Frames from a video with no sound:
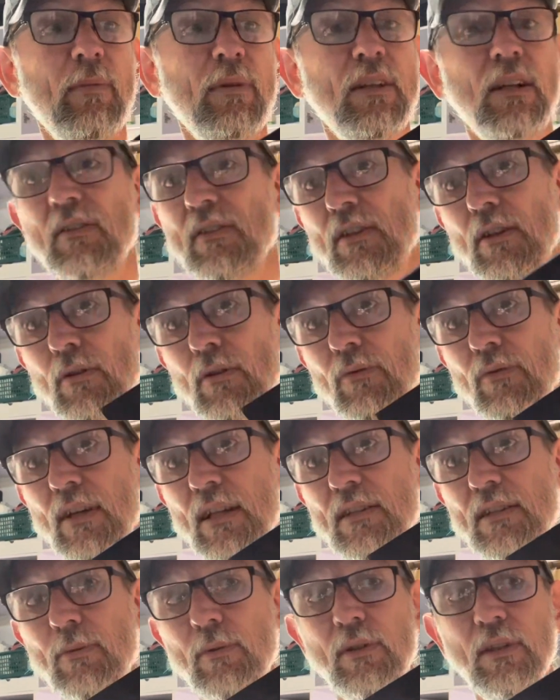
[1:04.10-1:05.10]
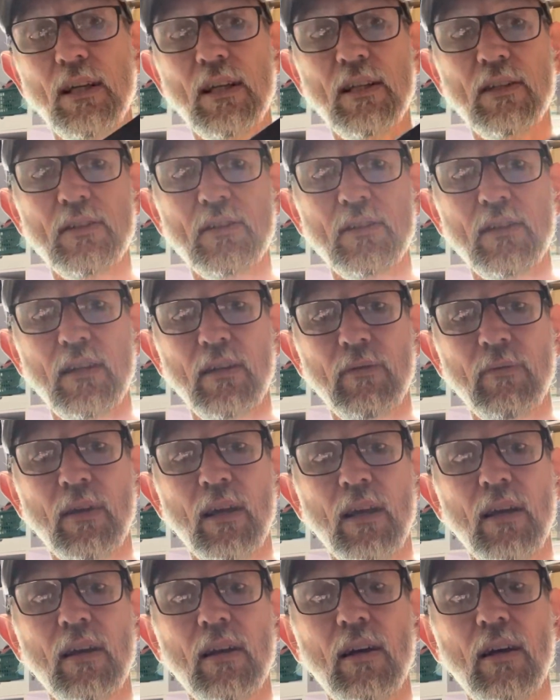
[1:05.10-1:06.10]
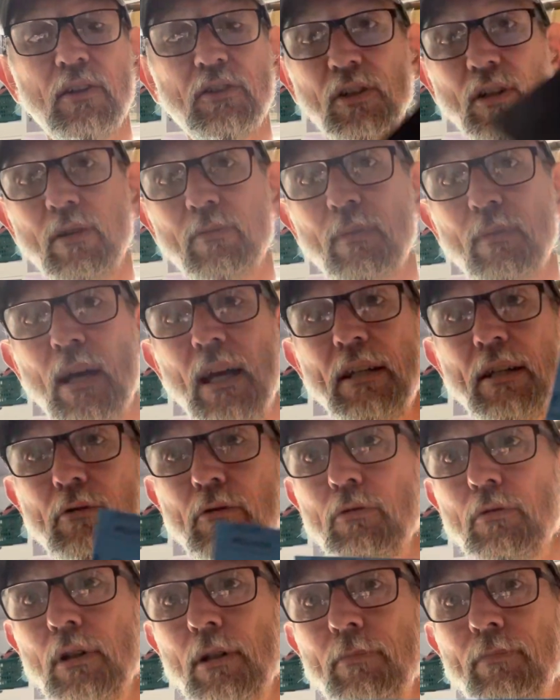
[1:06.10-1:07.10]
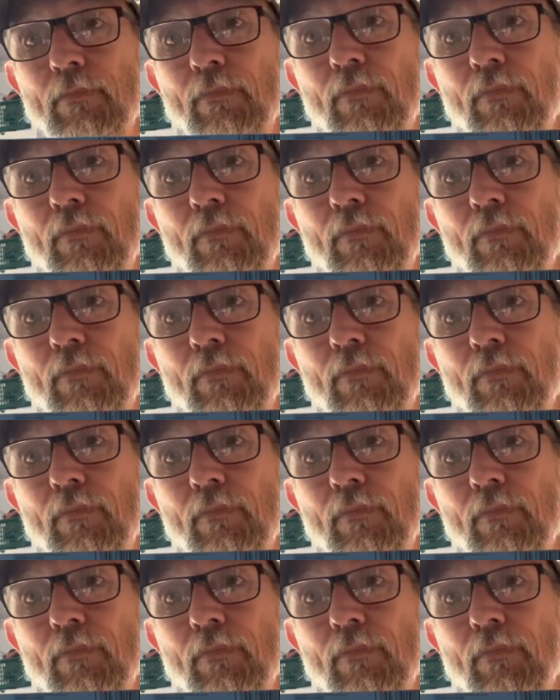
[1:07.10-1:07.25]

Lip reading: don't have to go fancy with these, so I usually go 800 grit